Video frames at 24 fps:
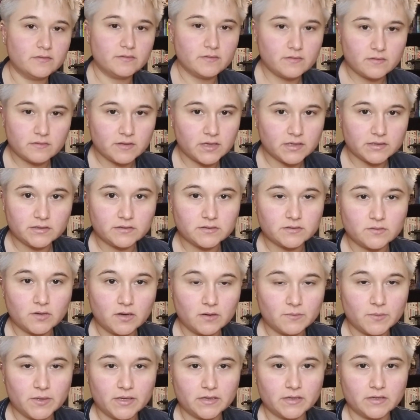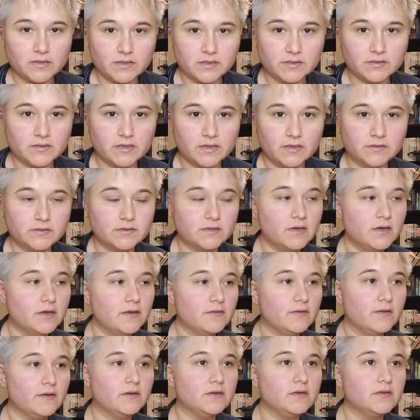That does not make any sense.
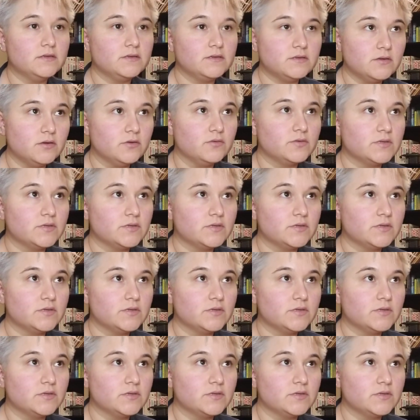There is no